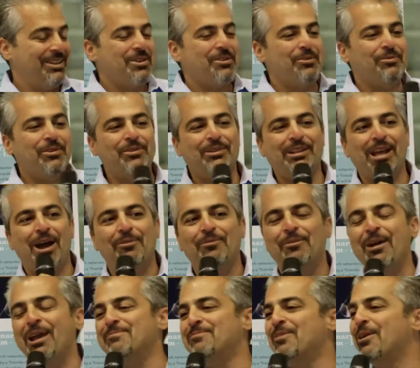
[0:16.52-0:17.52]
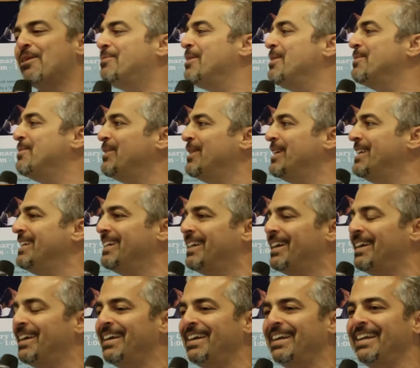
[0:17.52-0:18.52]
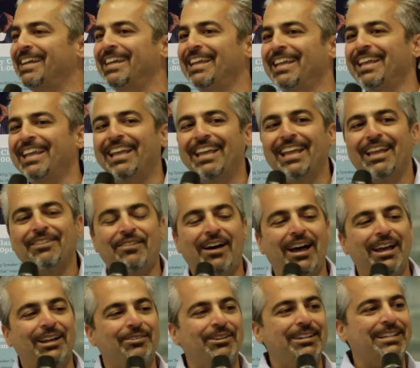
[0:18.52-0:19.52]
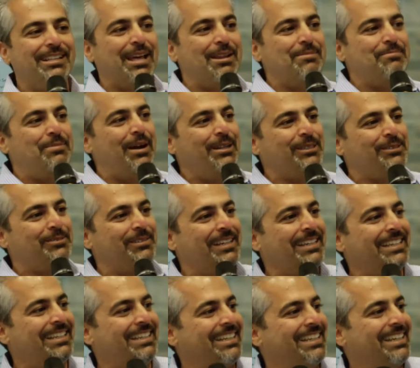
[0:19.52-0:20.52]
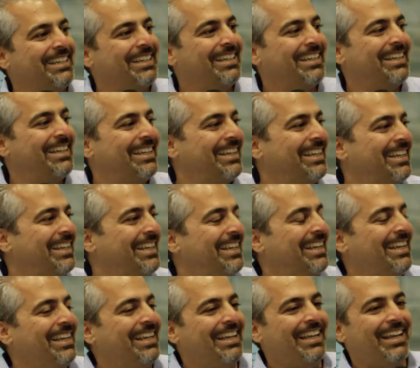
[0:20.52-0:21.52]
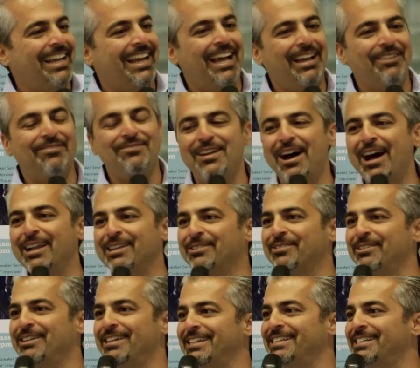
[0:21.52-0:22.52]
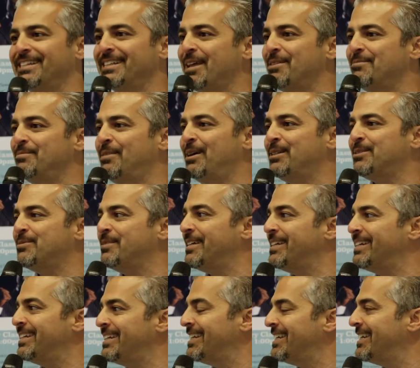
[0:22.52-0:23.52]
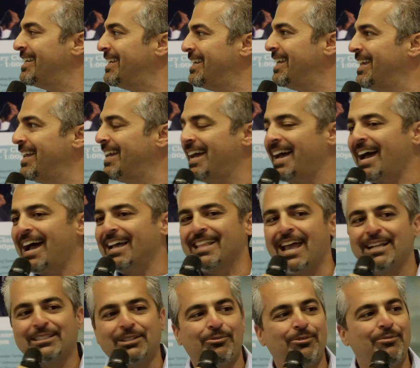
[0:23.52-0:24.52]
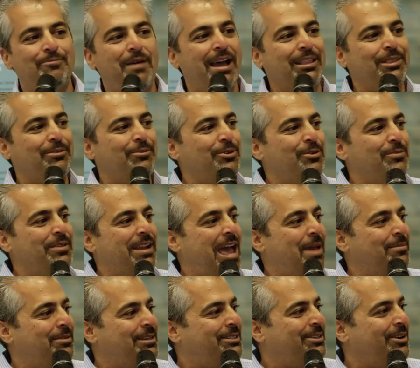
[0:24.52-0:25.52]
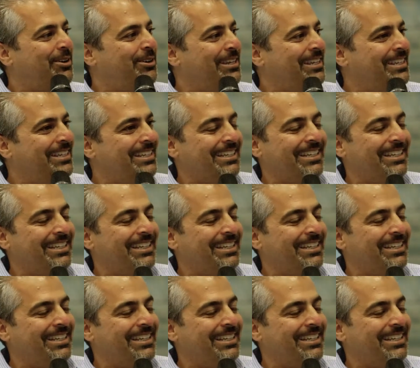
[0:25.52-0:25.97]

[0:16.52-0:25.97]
that we would have got way more people in here if I agreed to let him punch me. I have not agreed to let him punch me. I'd like to remind the room that I am an attorney,